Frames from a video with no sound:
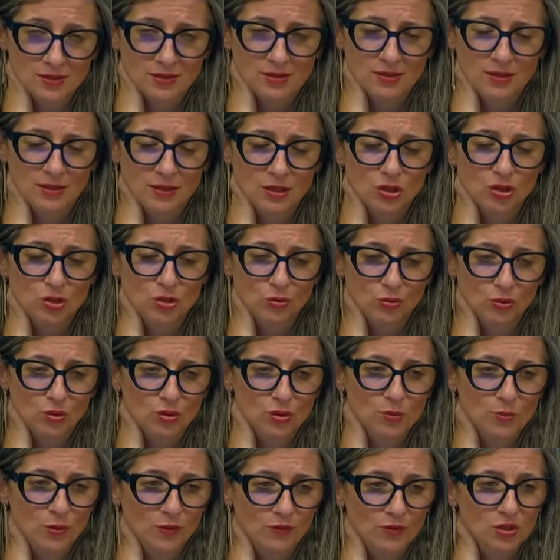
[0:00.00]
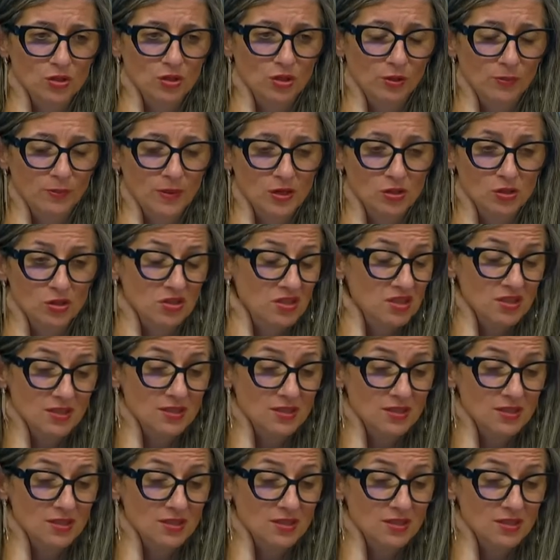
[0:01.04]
issued those provisional measures.